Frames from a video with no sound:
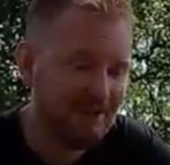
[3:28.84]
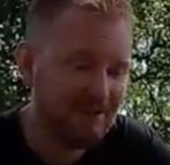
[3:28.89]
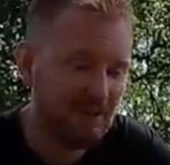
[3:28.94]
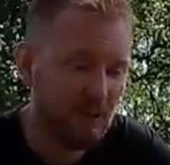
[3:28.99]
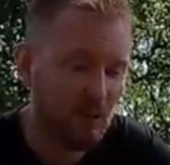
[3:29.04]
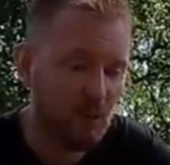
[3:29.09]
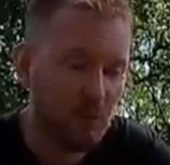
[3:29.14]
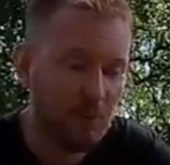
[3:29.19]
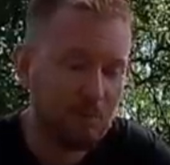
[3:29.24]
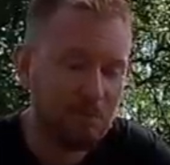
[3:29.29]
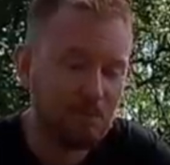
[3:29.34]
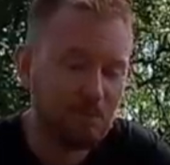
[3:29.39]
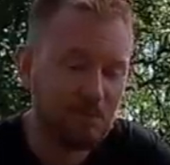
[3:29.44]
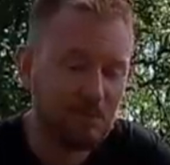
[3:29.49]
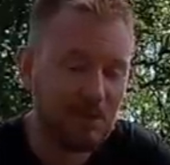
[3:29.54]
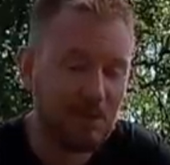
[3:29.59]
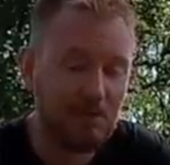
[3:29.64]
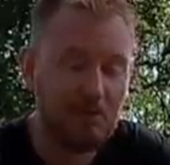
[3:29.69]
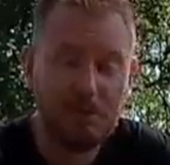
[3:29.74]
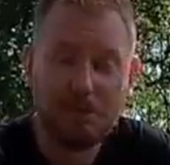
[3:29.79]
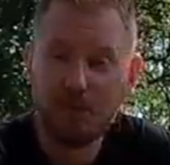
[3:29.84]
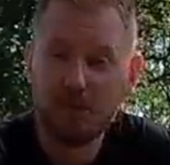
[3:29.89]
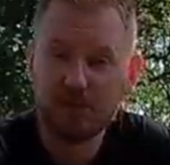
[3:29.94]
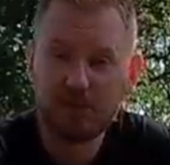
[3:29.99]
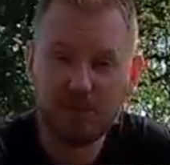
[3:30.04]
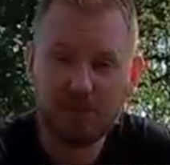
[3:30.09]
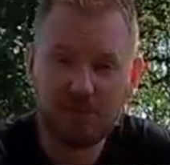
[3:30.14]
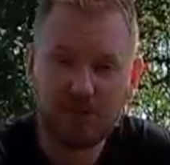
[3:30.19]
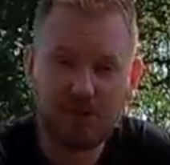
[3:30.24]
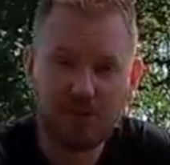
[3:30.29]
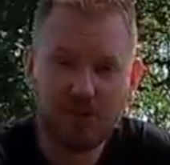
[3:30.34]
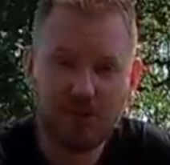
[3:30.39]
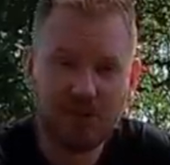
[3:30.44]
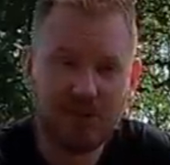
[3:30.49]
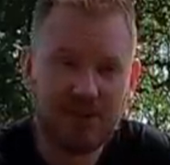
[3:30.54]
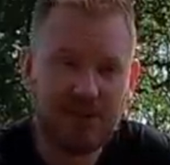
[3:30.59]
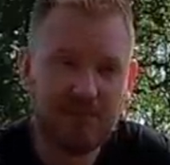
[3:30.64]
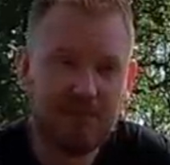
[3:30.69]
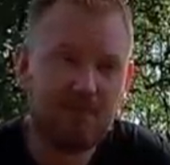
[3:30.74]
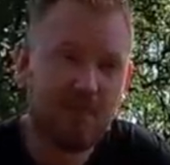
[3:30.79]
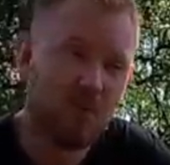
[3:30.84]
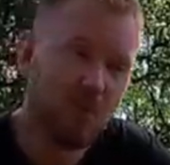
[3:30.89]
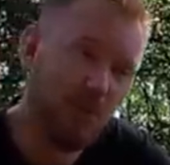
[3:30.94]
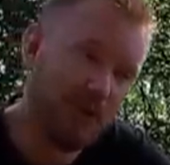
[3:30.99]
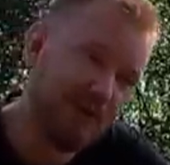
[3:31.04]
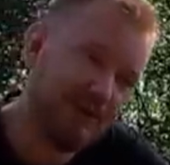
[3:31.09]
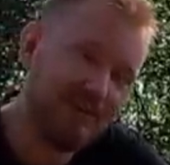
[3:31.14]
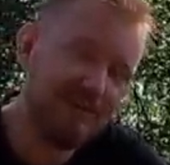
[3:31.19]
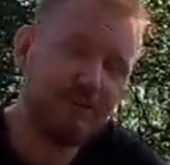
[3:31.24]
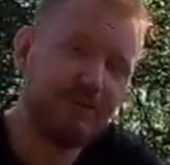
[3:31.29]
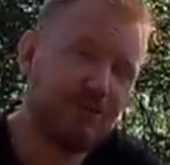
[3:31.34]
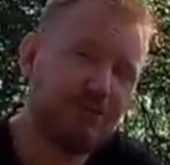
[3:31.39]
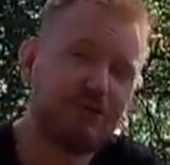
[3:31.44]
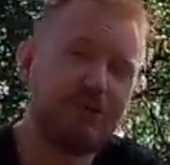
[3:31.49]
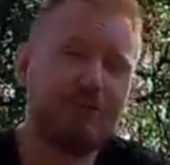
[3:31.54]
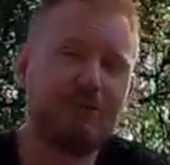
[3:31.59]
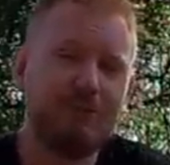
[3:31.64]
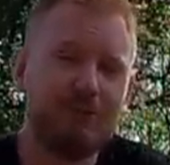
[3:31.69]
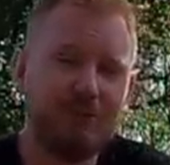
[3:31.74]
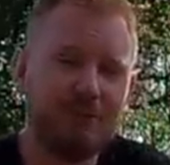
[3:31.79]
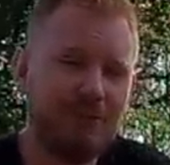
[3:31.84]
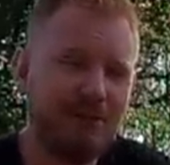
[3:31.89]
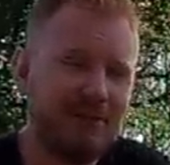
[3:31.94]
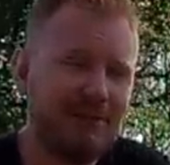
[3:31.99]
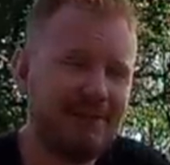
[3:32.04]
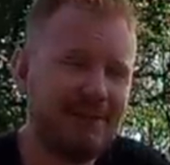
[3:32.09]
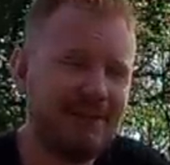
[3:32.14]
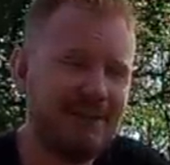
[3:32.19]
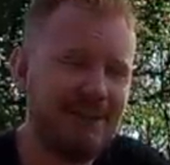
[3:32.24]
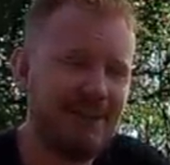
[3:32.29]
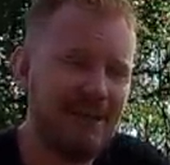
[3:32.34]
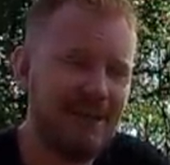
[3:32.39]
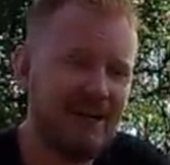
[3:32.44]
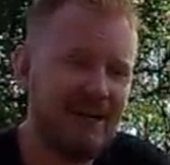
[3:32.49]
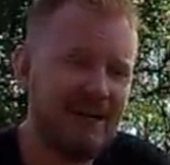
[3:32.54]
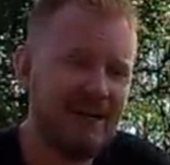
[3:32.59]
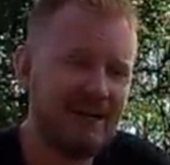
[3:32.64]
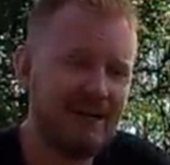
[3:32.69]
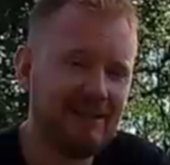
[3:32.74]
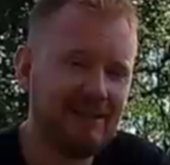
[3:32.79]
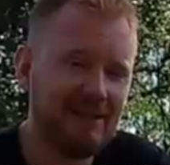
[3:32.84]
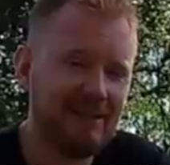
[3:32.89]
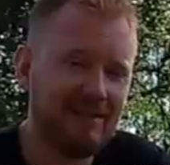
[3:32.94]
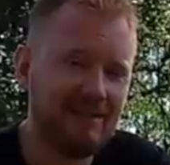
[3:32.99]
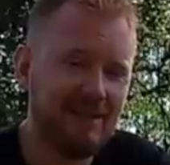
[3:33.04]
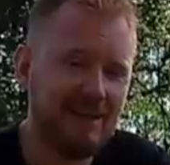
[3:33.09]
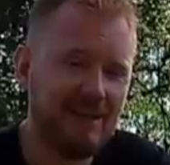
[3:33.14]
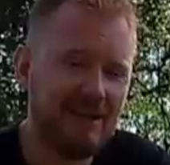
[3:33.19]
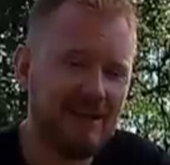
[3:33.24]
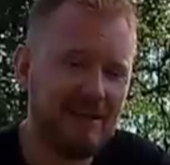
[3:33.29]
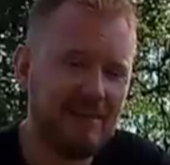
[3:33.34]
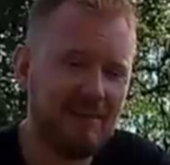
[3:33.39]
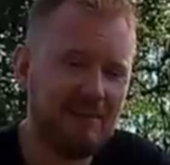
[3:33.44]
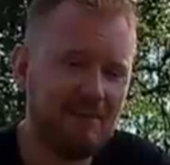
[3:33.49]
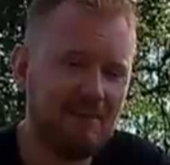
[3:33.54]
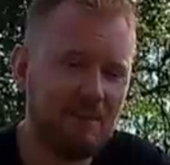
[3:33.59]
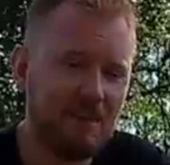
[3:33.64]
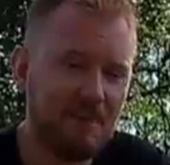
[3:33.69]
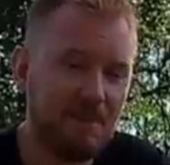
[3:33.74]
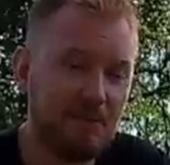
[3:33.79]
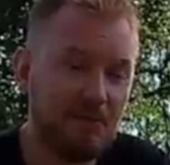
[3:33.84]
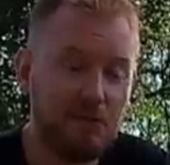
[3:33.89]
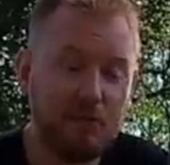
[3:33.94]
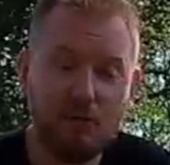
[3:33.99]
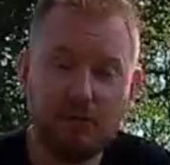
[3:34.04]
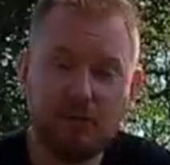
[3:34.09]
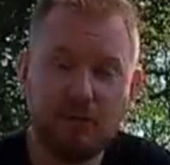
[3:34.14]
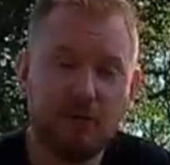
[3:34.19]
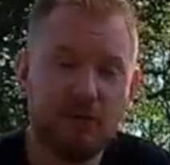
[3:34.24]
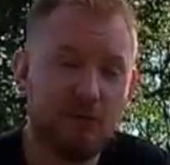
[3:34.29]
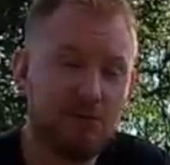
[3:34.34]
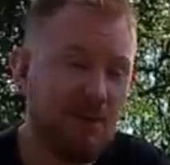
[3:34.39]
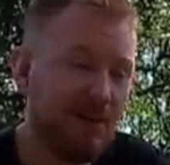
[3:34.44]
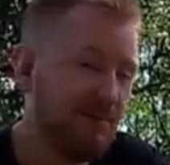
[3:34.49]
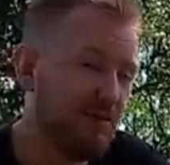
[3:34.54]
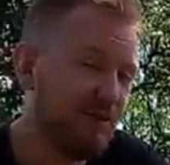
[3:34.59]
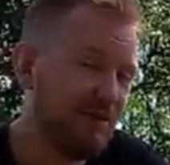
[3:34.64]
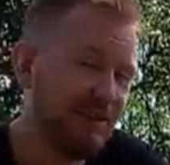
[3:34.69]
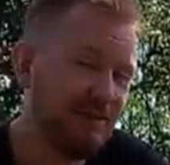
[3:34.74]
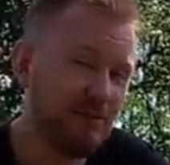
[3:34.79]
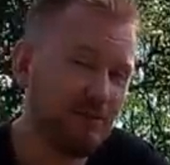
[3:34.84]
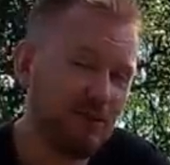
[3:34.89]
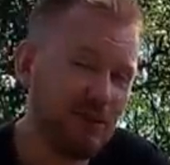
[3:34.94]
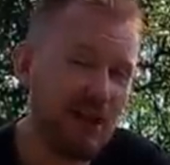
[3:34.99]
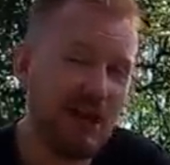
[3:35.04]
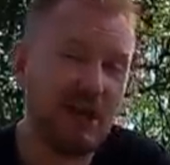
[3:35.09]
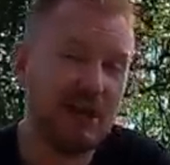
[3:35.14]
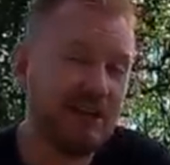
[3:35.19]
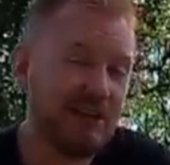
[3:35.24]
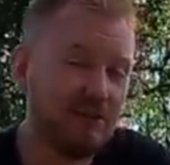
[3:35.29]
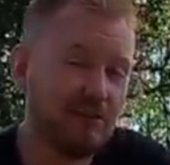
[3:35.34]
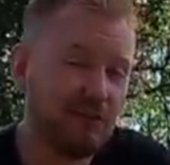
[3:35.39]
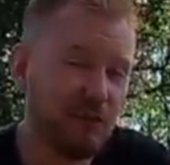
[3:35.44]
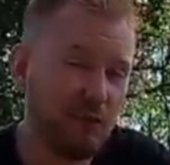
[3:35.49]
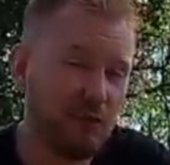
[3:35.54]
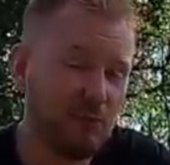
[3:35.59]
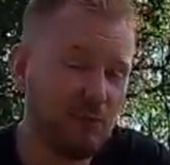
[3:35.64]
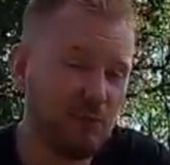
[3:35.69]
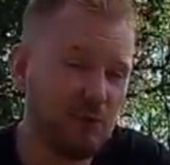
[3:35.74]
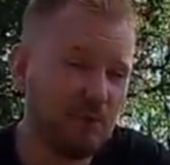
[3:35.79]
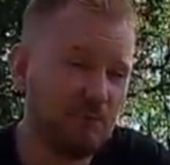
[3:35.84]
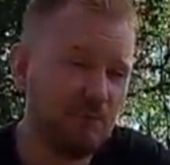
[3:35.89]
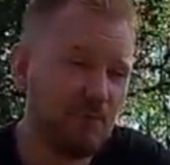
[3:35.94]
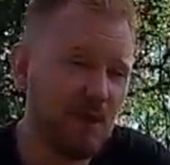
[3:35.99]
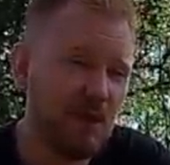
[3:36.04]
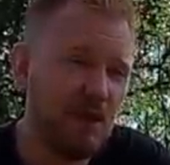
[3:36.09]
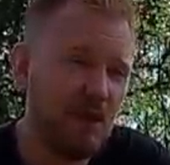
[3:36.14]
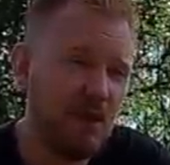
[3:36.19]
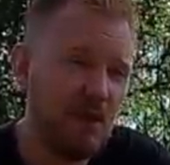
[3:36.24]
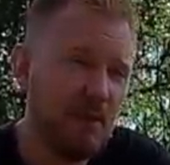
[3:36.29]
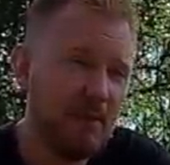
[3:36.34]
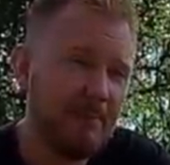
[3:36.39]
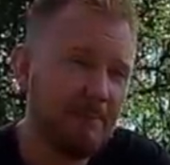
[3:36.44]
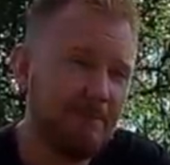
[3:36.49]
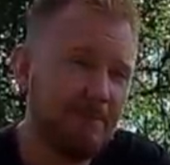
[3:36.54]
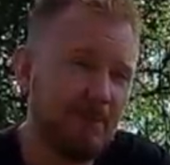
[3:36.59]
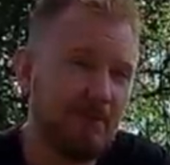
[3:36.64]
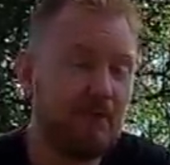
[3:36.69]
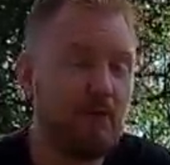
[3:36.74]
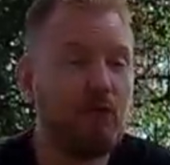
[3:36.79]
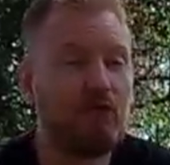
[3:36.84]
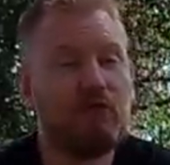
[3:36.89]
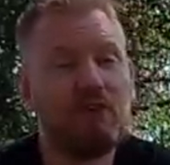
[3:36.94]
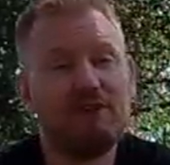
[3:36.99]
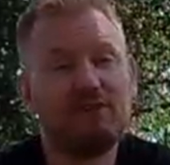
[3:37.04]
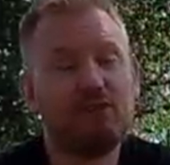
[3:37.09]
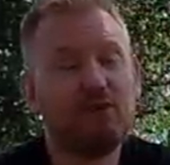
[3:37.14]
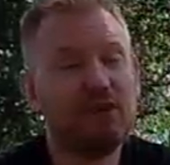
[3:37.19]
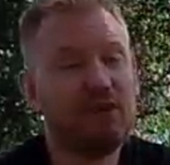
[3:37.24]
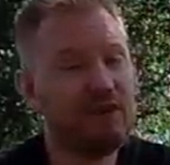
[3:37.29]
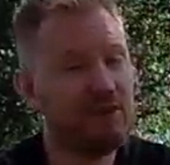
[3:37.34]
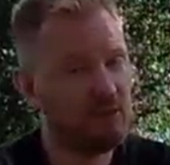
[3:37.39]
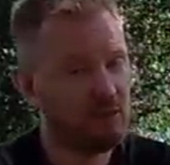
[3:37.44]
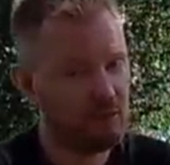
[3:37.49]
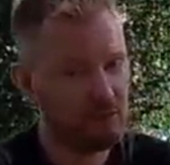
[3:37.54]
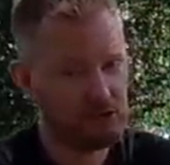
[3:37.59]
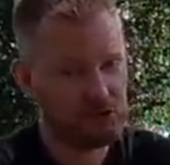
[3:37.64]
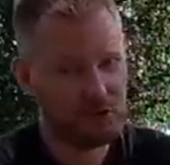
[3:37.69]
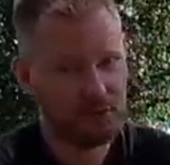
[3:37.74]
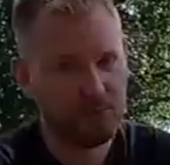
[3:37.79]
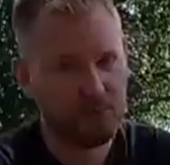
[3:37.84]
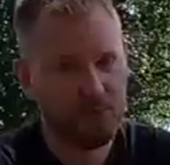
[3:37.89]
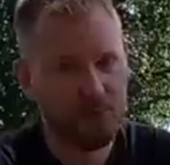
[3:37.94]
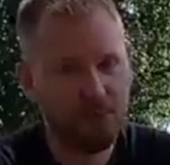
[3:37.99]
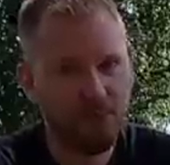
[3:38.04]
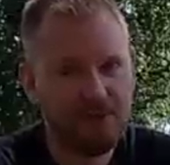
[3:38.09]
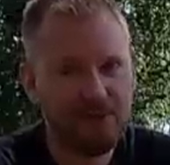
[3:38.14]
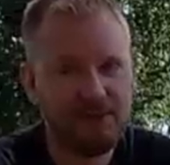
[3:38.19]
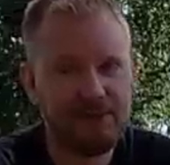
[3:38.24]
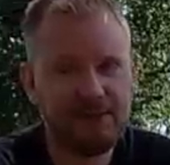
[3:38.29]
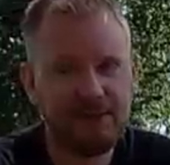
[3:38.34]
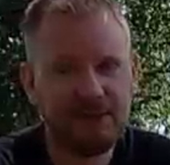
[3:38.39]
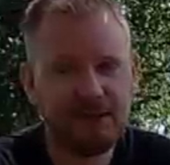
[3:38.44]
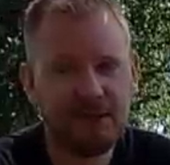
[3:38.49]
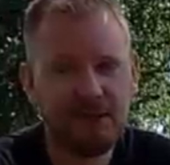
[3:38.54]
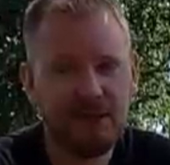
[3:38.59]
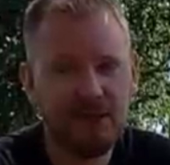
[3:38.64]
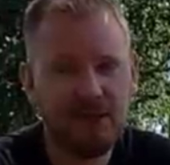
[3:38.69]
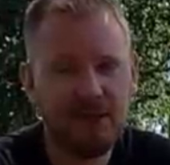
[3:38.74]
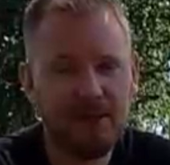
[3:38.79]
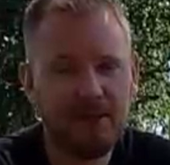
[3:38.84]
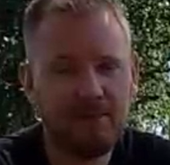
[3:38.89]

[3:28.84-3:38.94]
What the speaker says: So we parked up the car there, went into the terminal building, and so far everything was kind of normal. But of course, as you get into the terminal building,